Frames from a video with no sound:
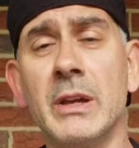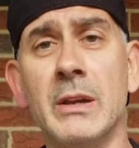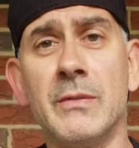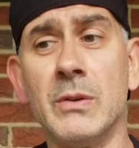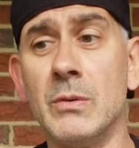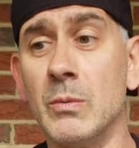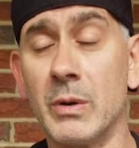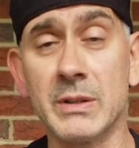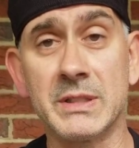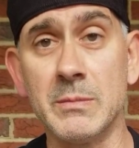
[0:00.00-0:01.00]
If you
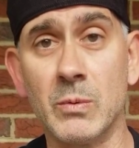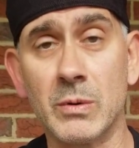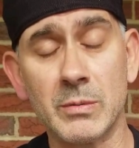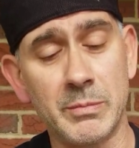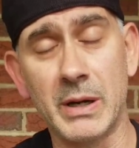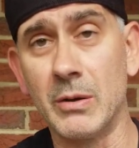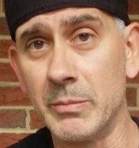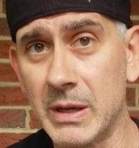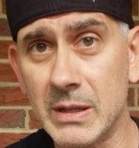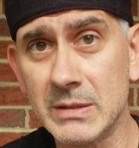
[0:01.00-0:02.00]
want to see more, by all
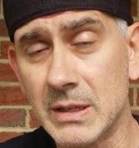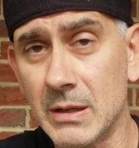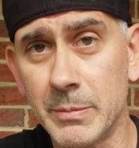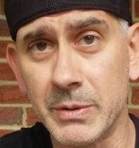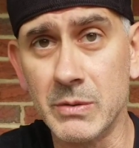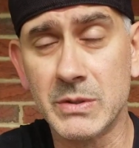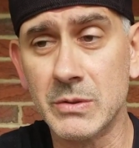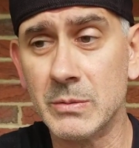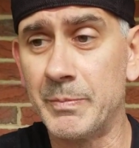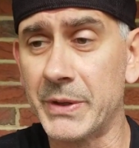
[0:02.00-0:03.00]
means, hit up YouTube,